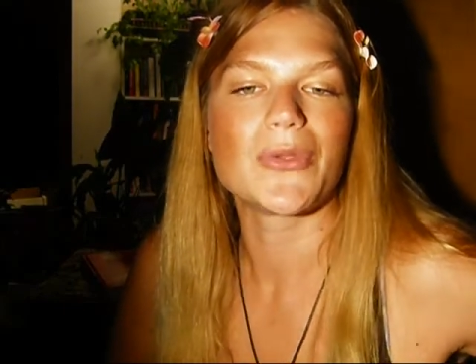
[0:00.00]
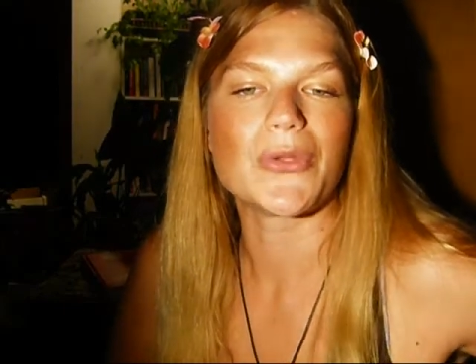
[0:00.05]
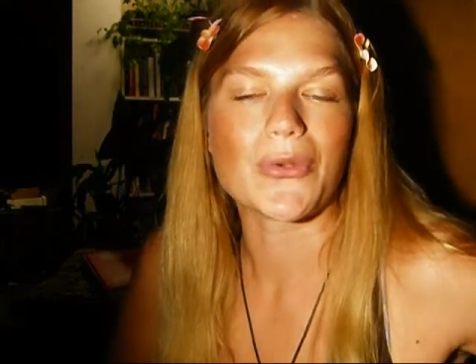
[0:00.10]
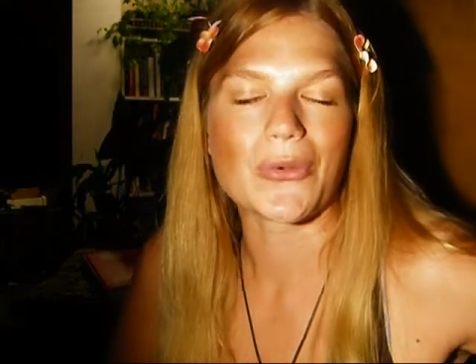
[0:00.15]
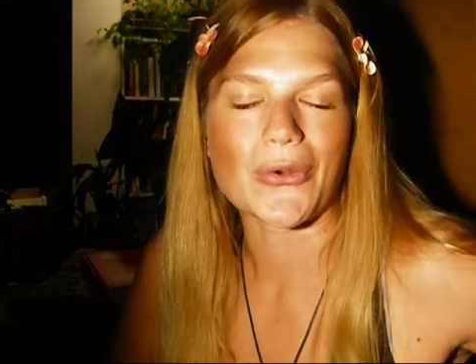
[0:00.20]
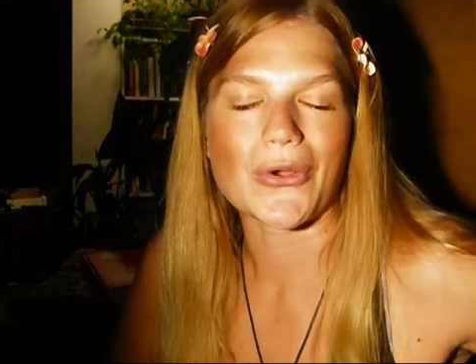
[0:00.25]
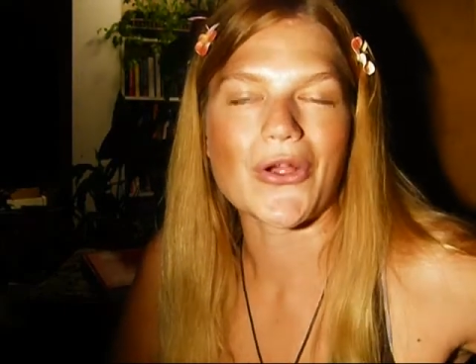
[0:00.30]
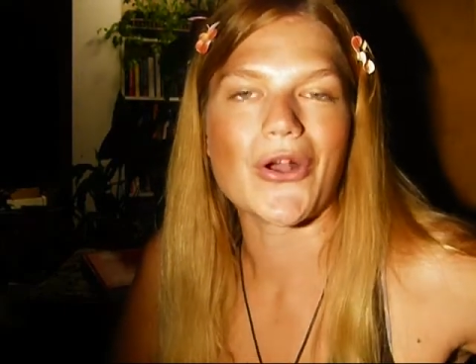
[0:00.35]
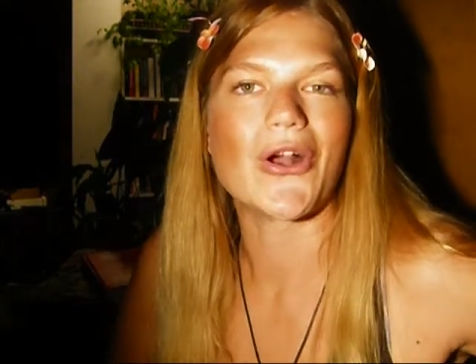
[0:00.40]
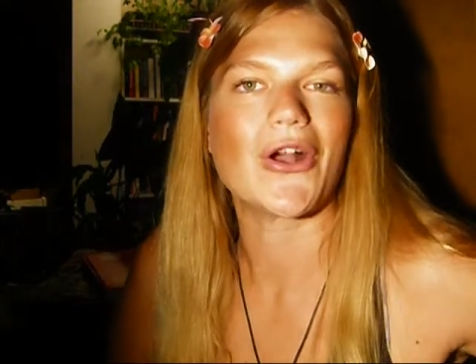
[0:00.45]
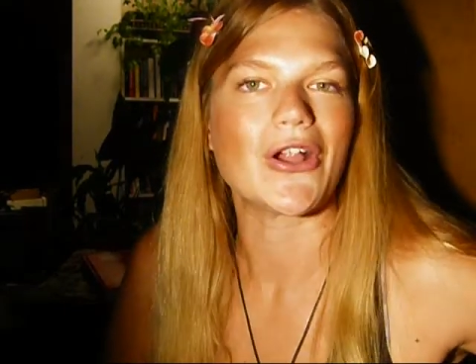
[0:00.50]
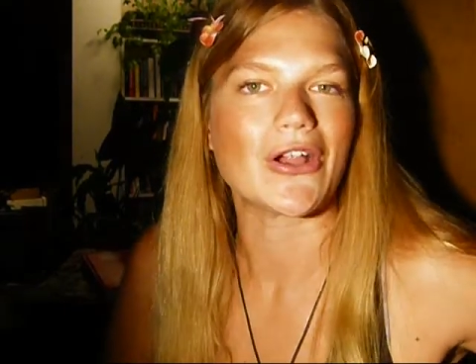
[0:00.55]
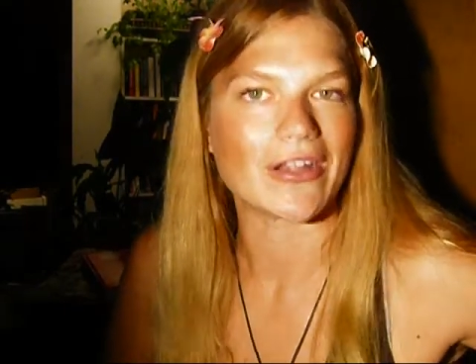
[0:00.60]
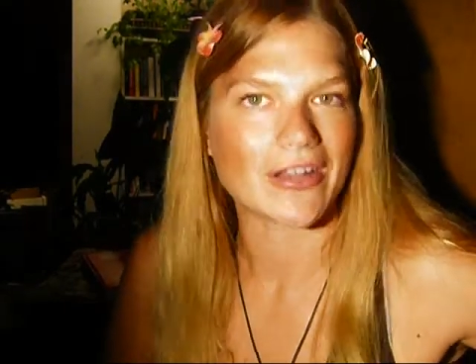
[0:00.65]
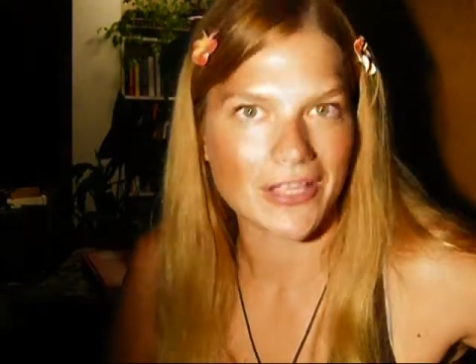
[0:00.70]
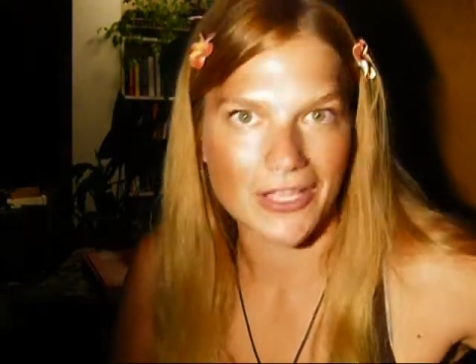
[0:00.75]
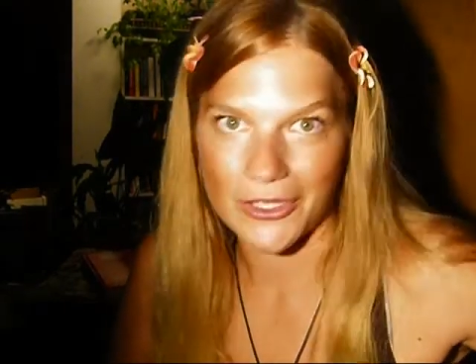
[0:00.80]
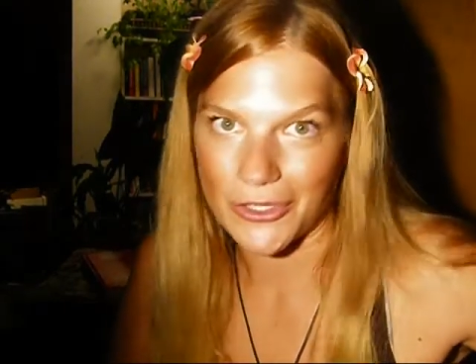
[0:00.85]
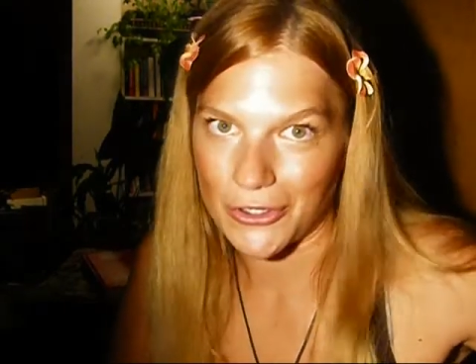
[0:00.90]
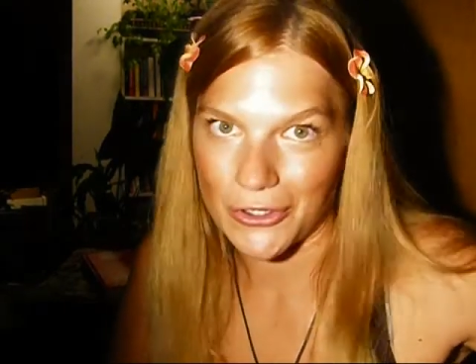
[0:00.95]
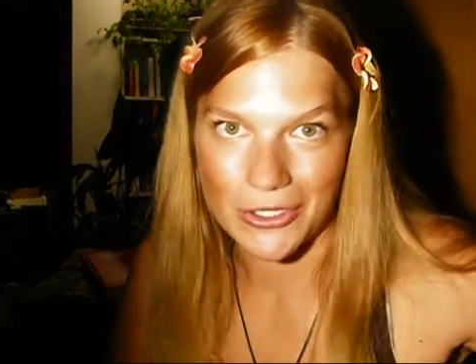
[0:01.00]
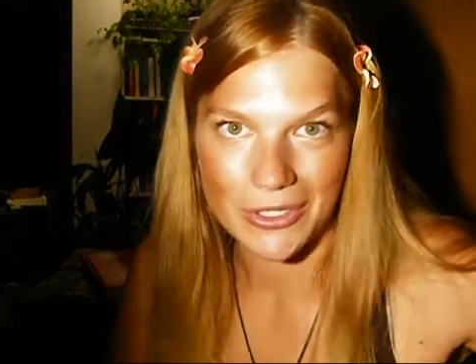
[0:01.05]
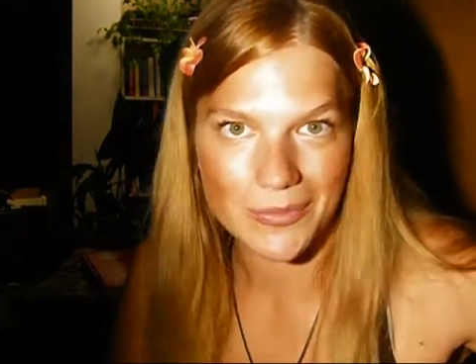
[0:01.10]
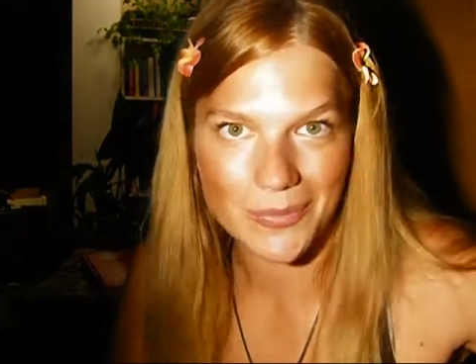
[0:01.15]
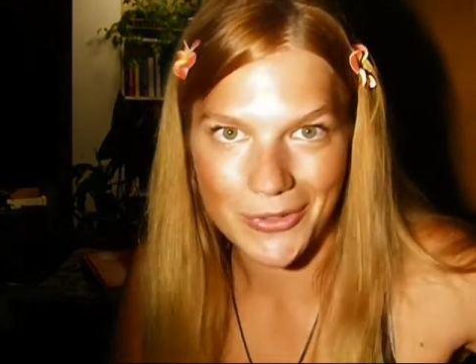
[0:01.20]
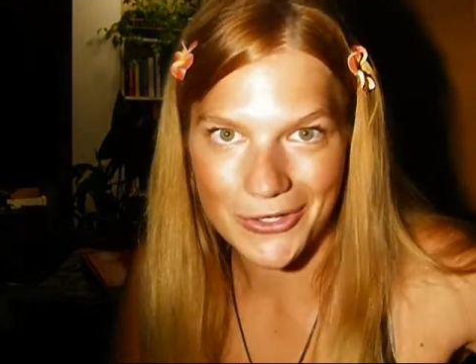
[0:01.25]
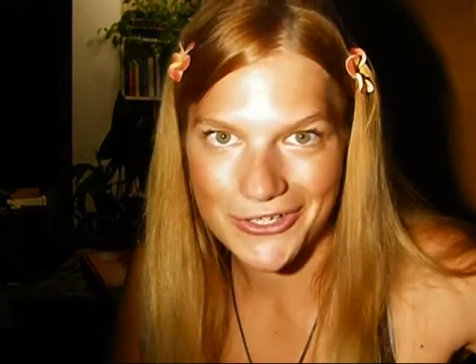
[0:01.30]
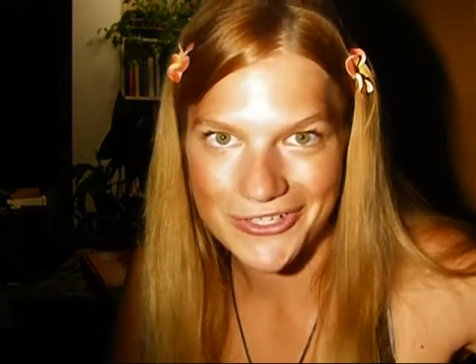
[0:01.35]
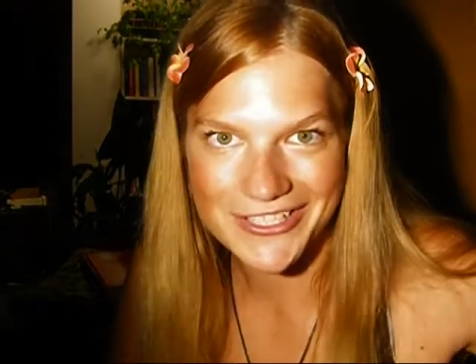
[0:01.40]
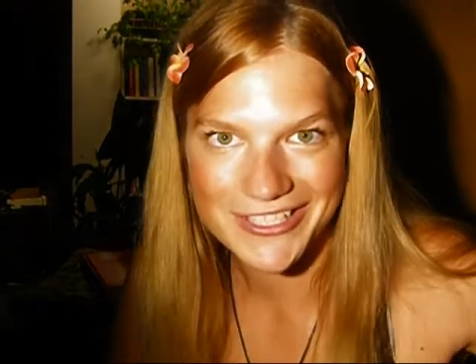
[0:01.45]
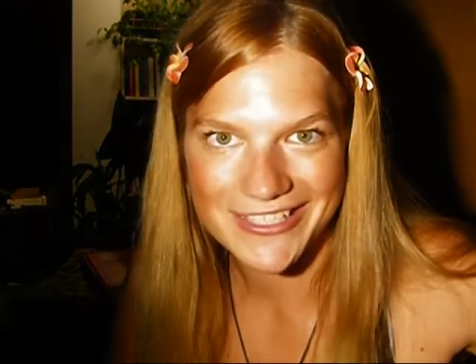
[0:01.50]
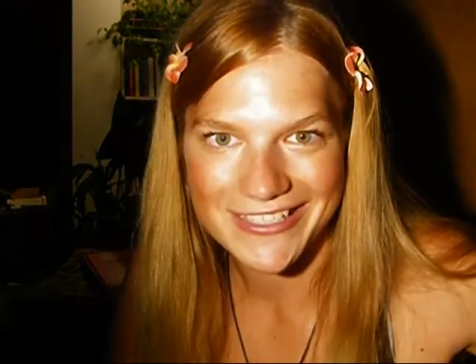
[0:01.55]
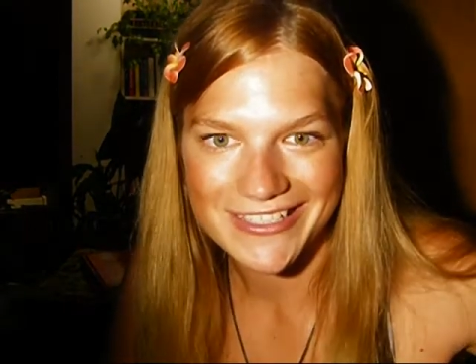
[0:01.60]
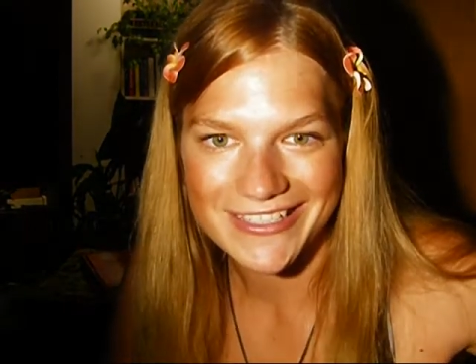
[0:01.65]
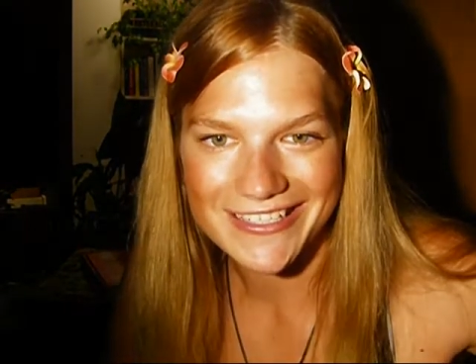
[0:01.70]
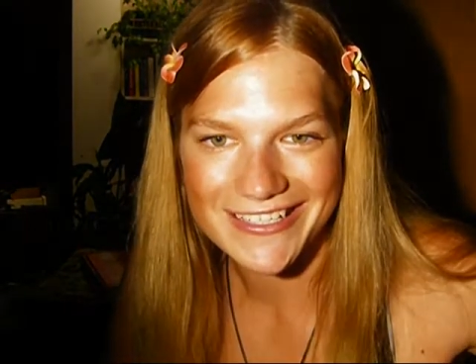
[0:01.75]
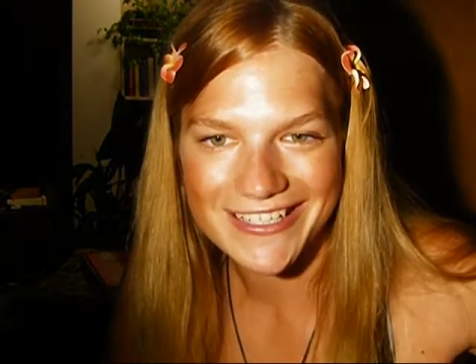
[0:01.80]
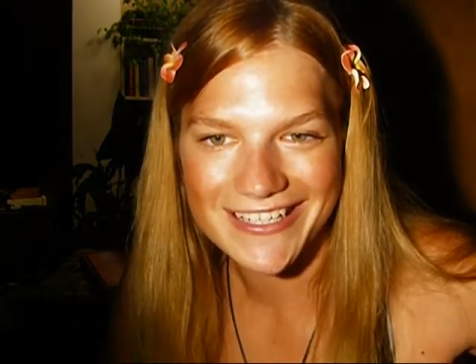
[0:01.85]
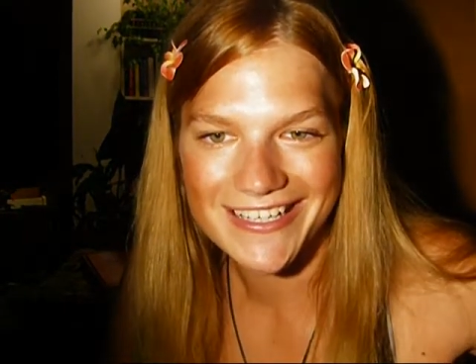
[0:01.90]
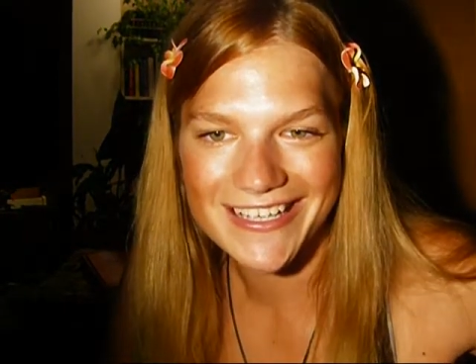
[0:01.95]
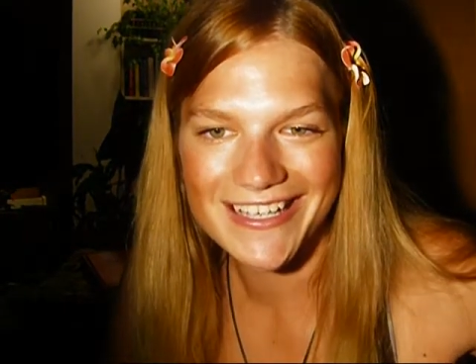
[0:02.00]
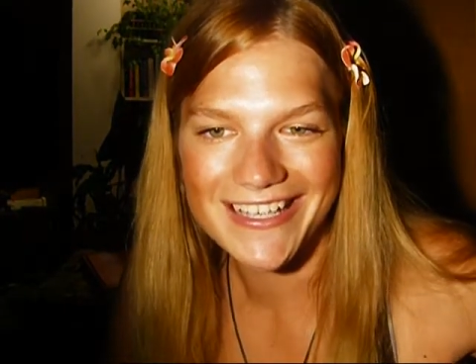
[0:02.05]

Pure heart, a good person.